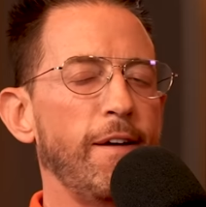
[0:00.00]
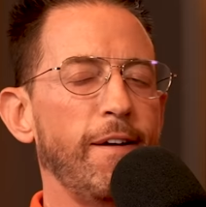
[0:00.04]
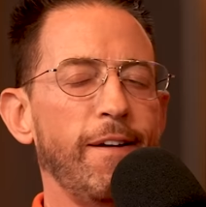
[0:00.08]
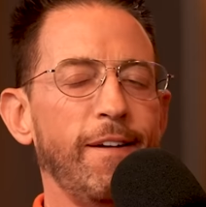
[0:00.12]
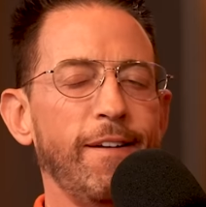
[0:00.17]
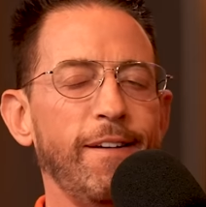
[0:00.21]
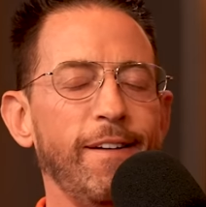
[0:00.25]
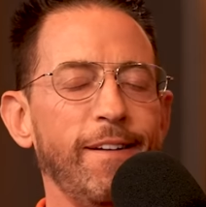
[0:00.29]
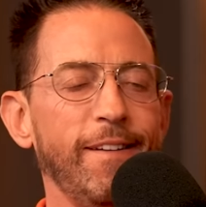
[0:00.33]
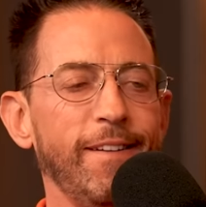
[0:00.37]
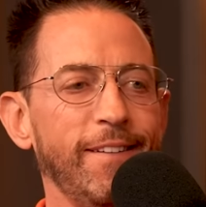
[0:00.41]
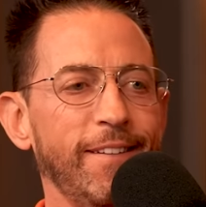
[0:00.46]

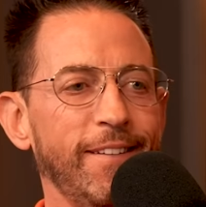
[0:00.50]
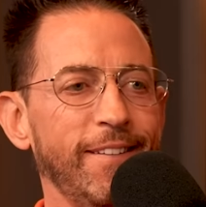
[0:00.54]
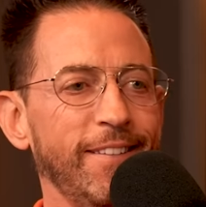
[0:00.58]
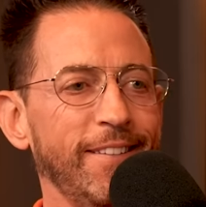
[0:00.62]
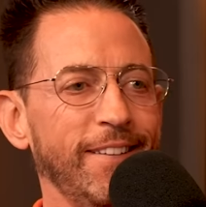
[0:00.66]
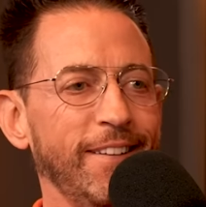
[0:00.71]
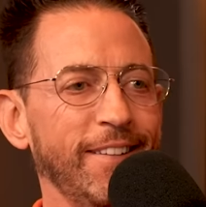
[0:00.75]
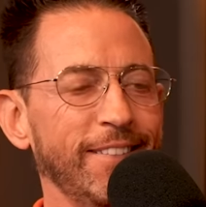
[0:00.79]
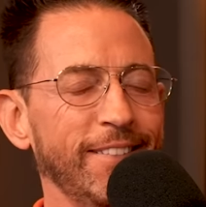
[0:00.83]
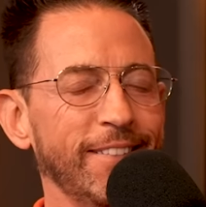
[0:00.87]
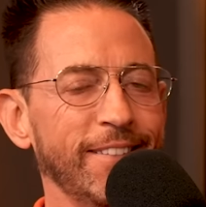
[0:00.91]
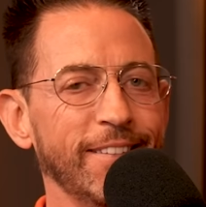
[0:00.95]
and
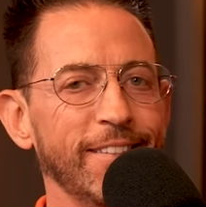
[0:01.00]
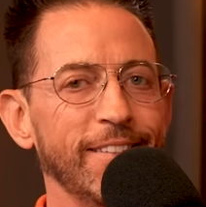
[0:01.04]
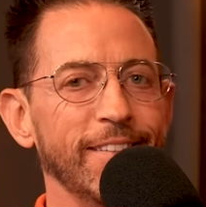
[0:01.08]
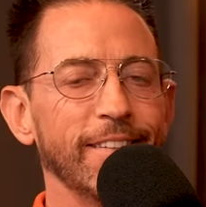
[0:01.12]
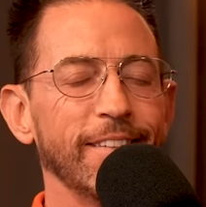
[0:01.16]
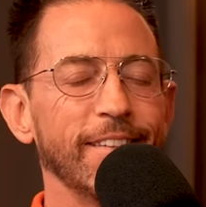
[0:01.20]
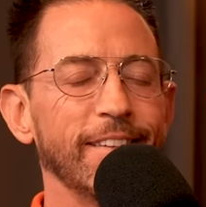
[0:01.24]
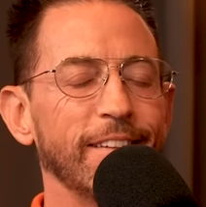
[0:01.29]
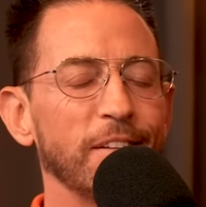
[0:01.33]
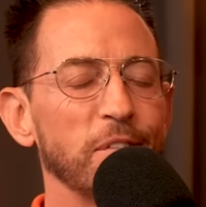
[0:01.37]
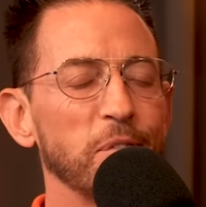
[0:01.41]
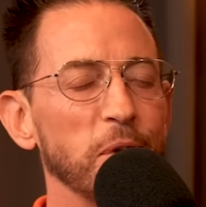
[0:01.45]
uh,
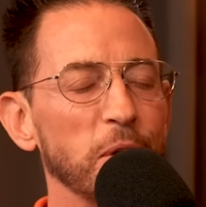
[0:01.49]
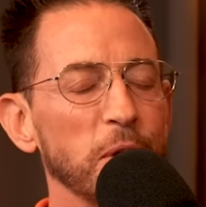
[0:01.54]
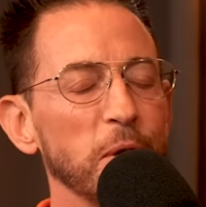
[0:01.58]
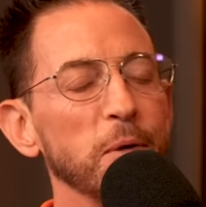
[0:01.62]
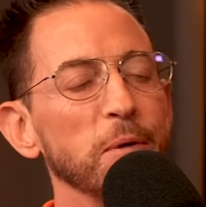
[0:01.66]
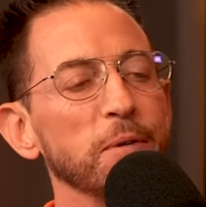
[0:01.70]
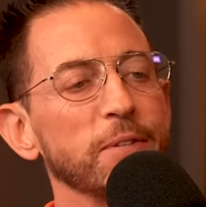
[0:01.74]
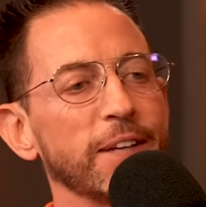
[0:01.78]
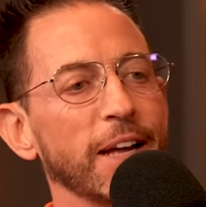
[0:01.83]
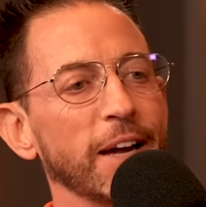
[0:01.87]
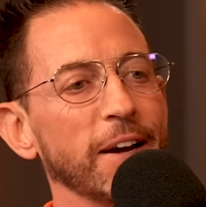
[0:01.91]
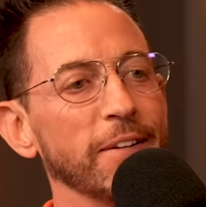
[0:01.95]
and
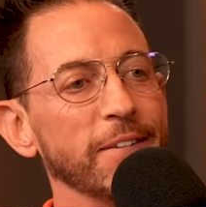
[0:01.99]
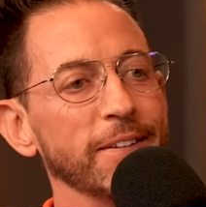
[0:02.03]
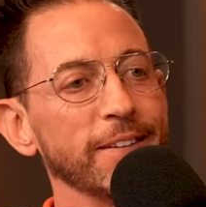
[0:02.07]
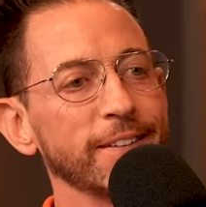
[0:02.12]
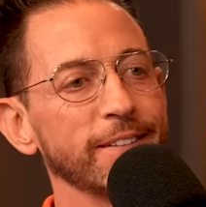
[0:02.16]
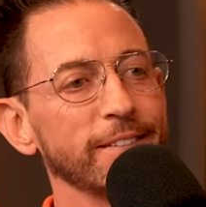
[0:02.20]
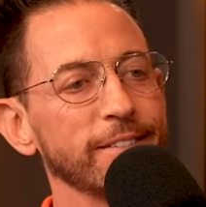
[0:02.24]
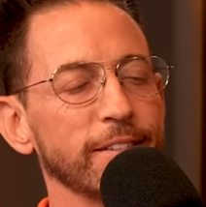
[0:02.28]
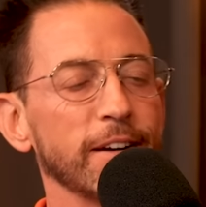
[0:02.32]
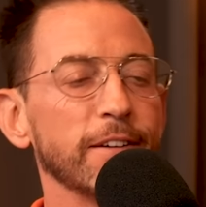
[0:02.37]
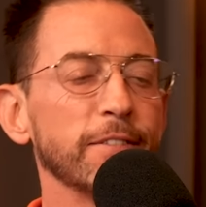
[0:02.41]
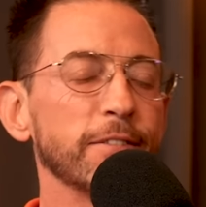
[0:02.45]
who's counting?
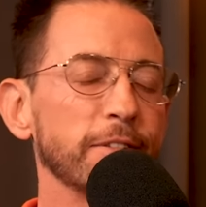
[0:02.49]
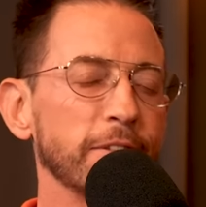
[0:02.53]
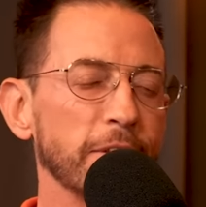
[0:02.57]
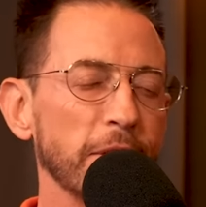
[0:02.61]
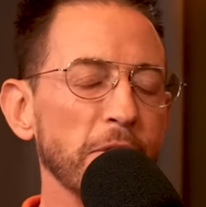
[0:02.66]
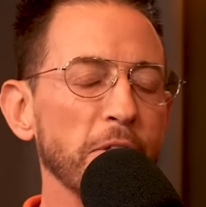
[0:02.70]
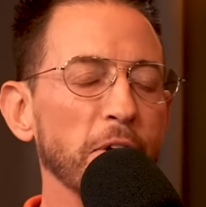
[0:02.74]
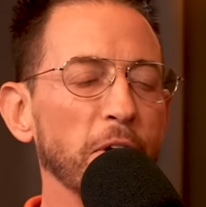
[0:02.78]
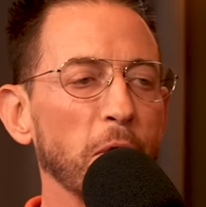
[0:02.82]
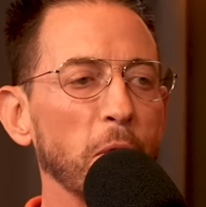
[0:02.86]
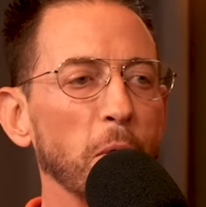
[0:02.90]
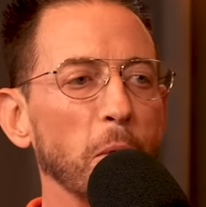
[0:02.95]
And, and I
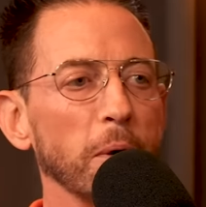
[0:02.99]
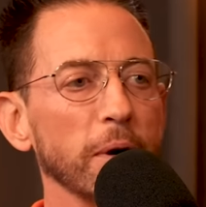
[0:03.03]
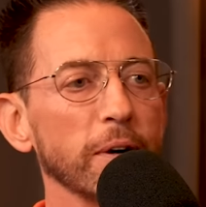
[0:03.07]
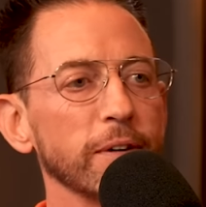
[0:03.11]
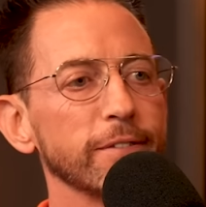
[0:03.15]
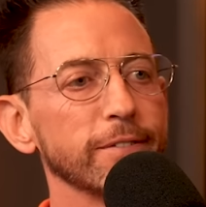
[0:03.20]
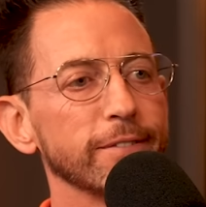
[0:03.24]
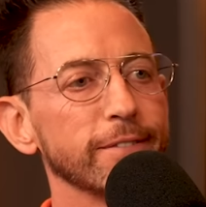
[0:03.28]
wasn't court.